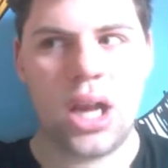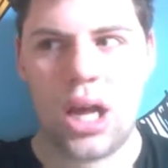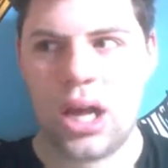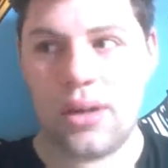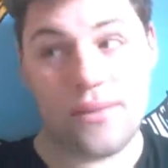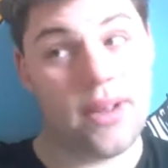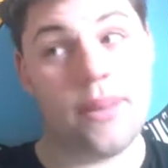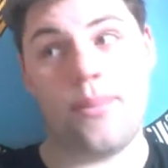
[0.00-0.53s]
The
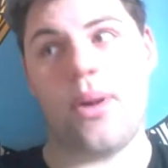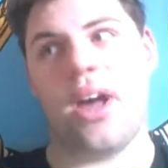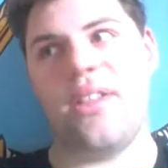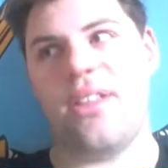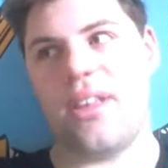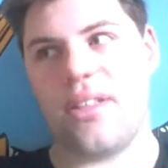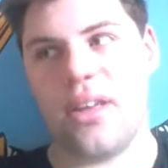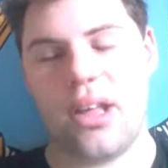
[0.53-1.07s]
Eternal
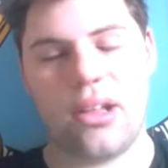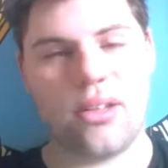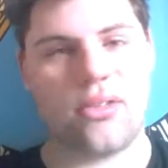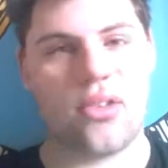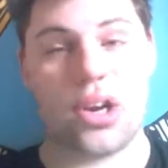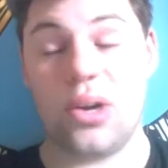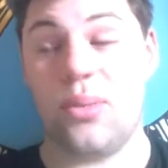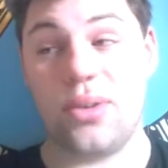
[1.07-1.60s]
Struggle, which I'm
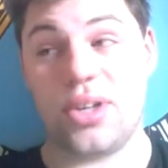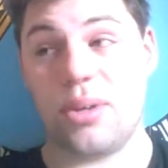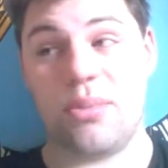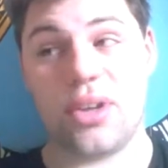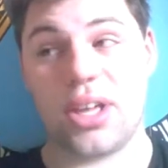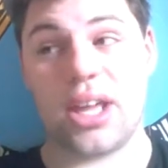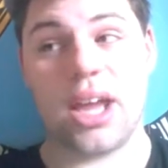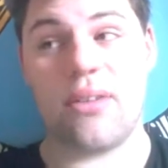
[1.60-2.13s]
looking at right
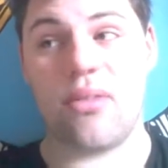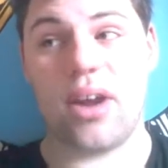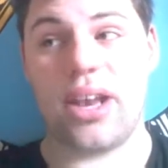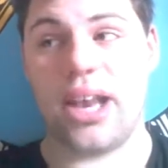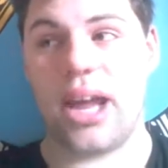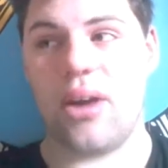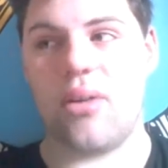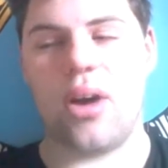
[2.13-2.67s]
now, I
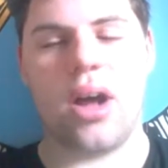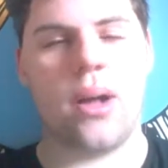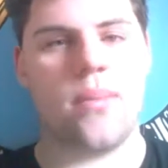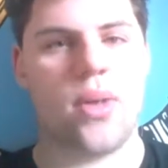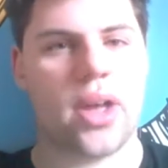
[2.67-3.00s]
got like